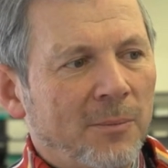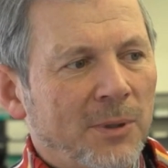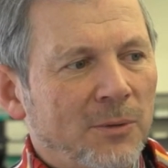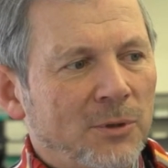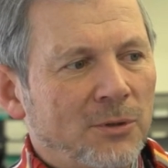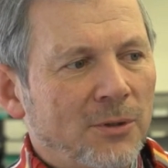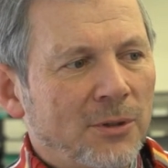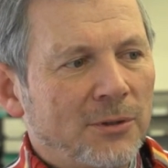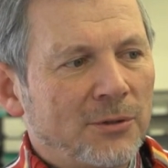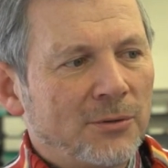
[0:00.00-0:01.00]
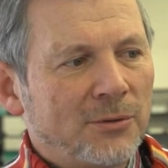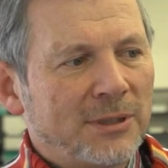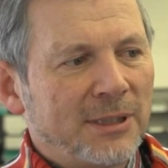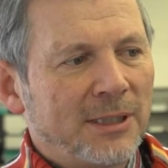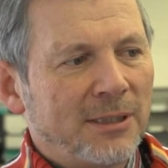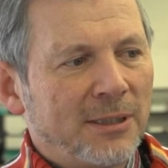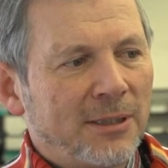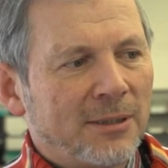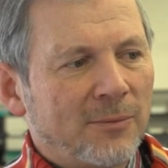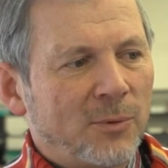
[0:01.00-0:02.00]
But we should also say
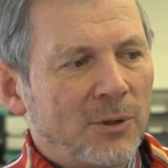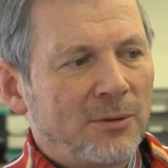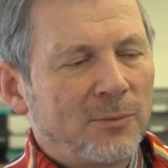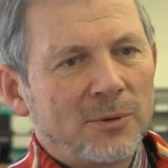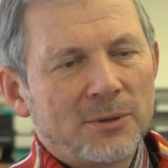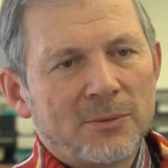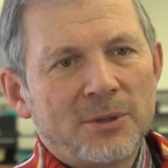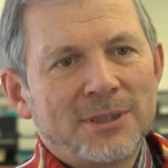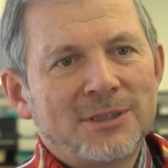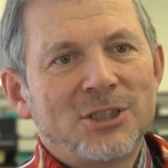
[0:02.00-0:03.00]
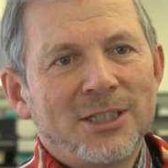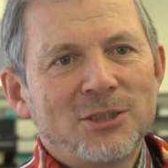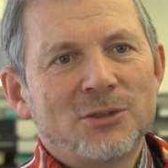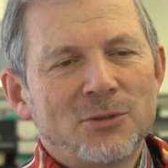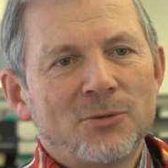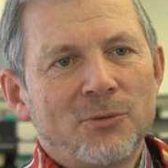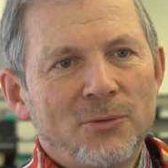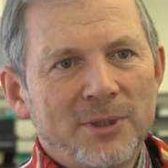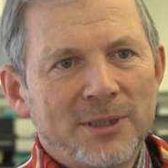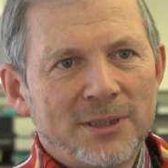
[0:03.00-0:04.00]
what, what, what has changed
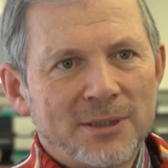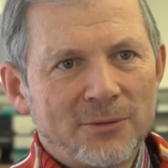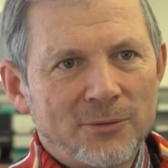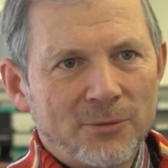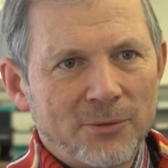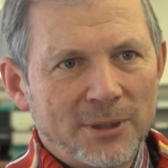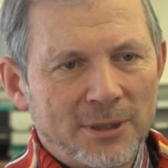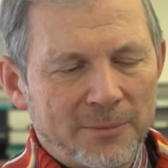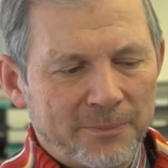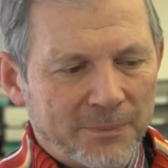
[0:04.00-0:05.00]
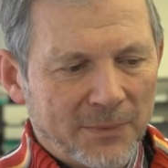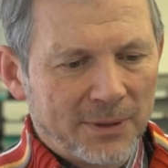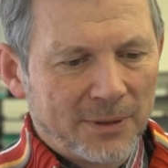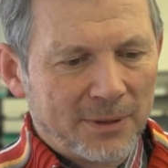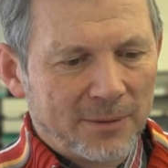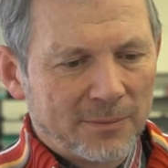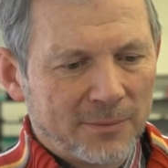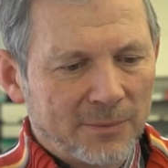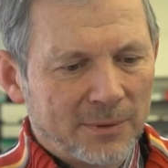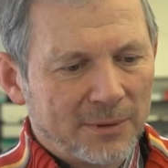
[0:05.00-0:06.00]
through the, through the uh,
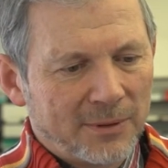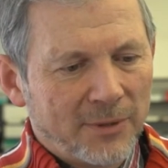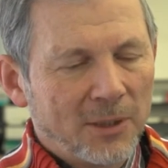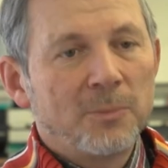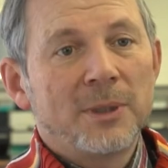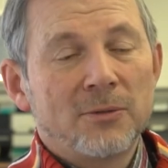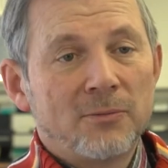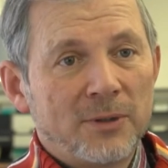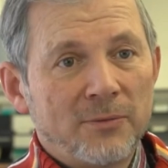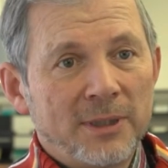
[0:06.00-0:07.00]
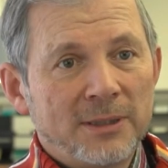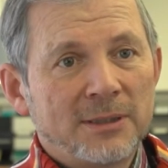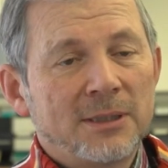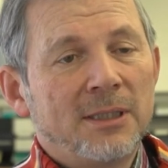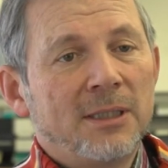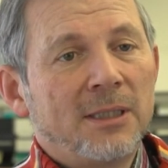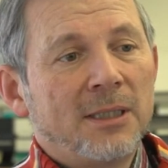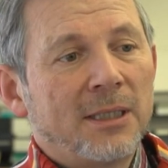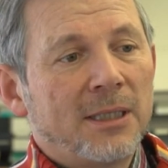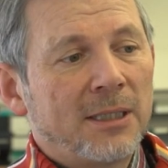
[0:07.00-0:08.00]
development of wavelets
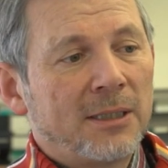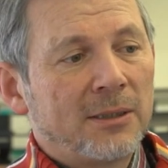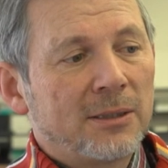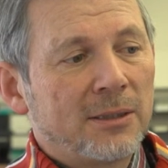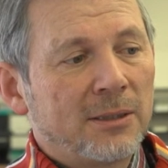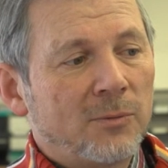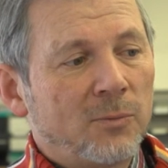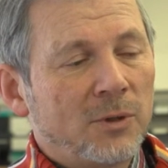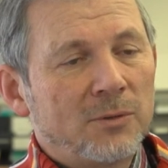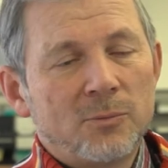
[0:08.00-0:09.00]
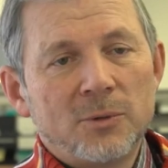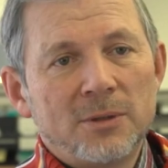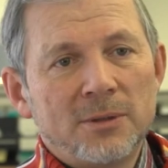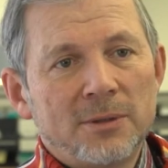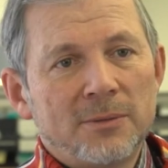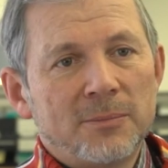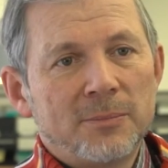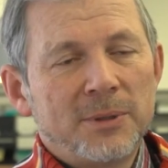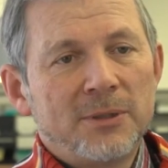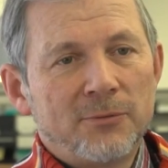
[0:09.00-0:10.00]
and uh, what will
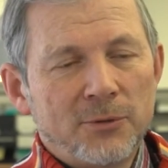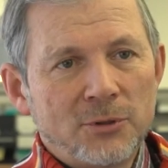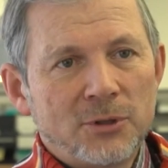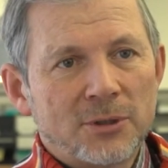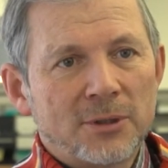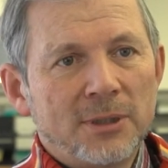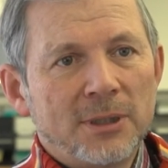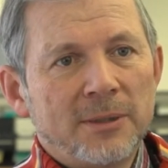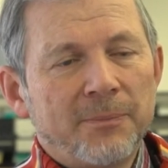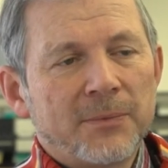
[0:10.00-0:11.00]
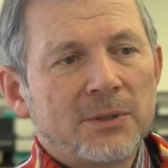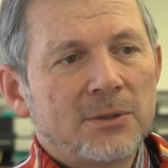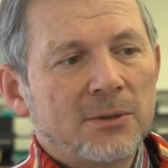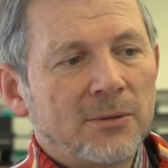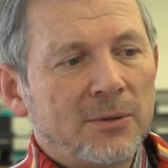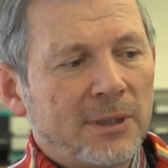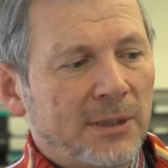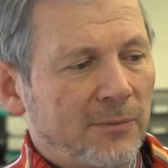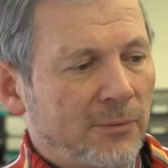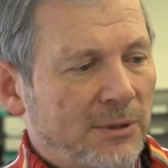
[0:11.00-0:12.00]
be the future. So
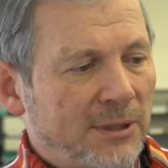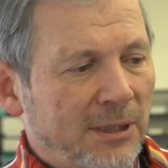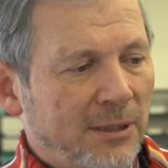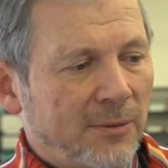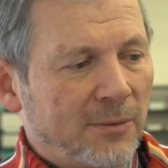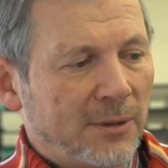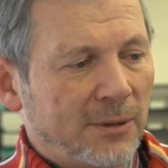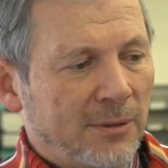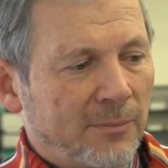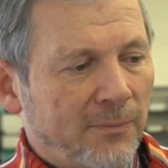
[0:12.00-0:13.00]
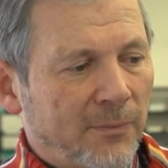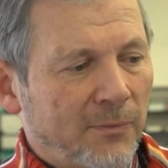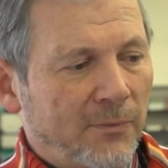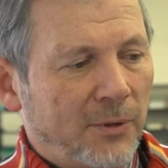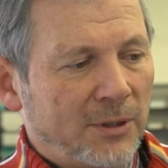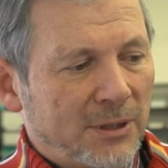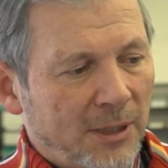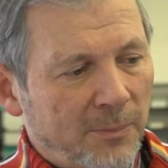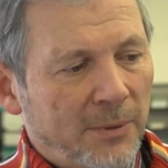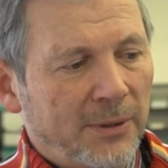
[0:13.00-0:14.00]
I would say, uh, for
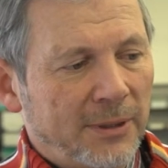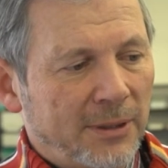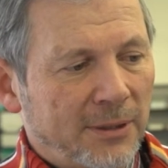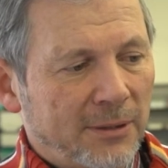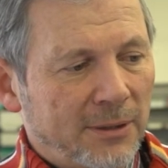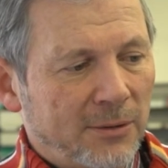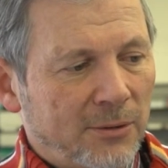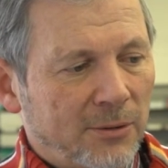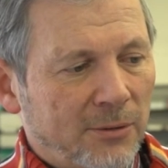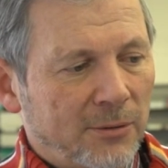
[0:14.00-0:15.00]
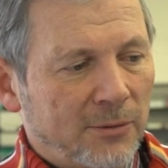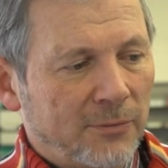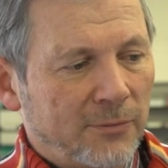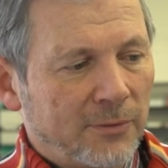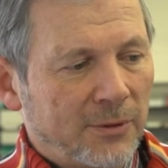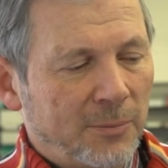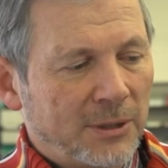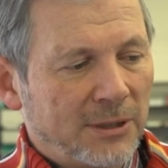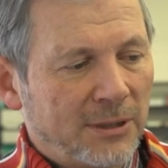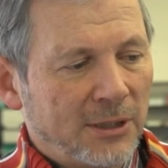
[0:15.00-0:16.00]
example, the, the talk of the
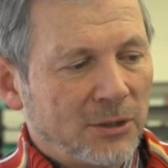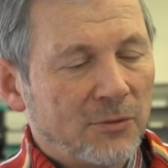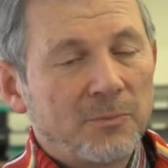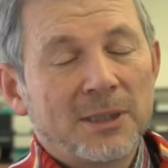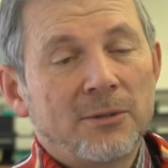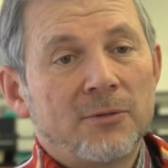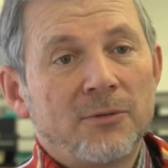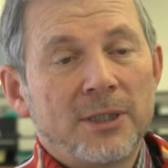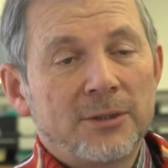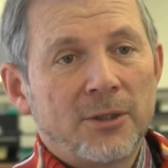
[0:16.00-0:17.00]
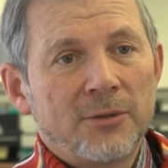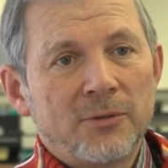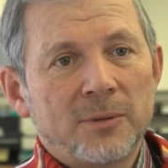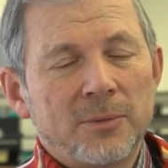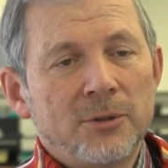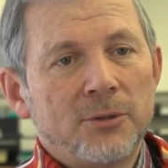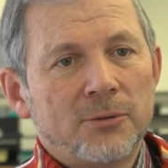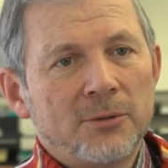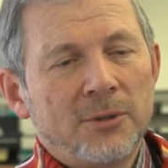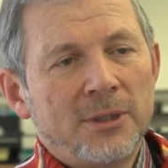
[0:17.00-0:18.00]
presentation of Patrick Flandrin from
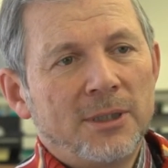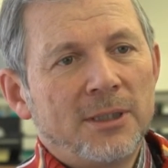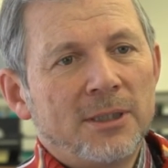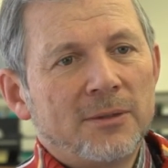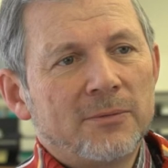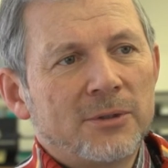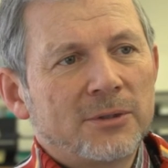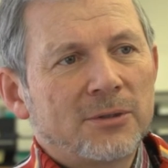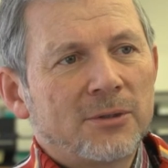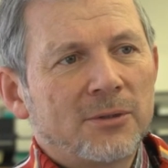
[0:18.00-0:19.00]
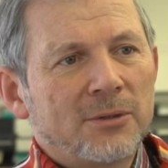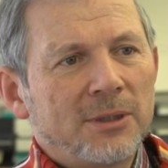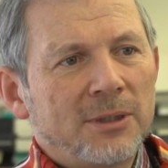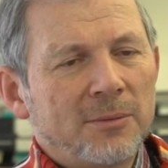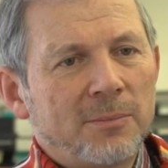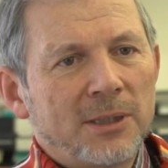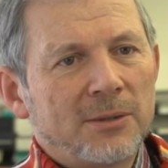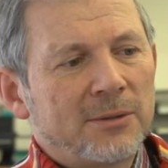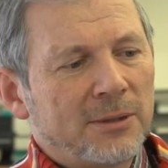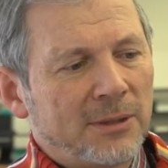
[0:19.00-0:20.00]
Lyon was talking
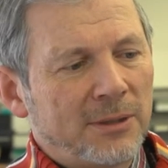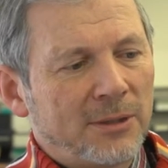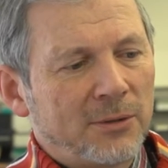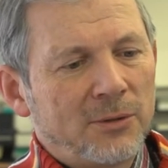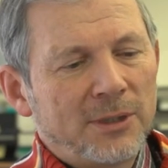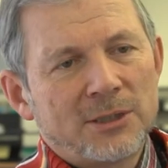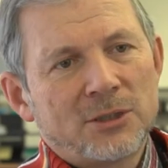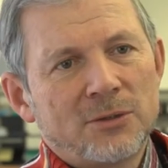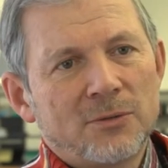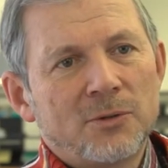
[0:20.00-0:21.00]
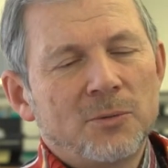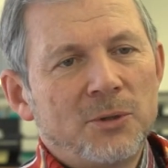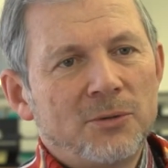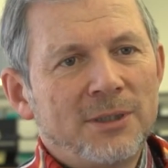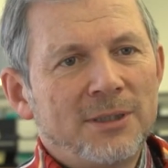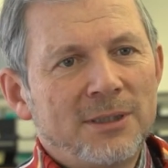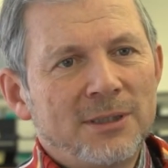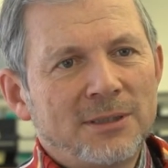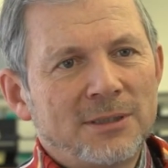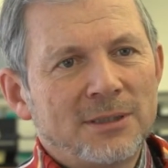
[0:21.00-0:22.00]
about uh, the connection of
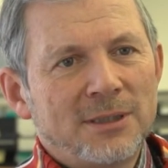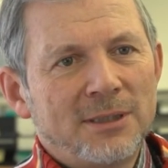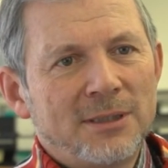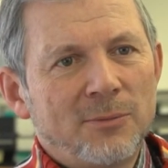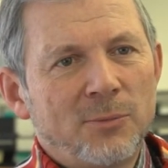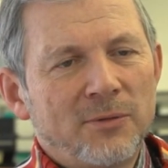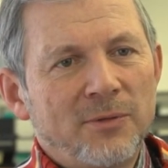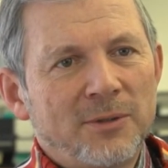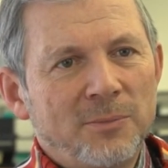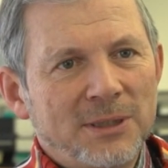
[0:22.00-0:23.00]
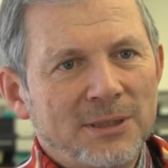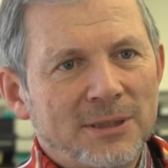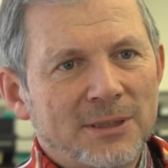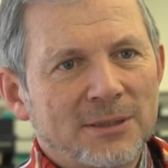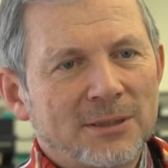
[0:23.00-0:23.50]
communities in the wavelet business.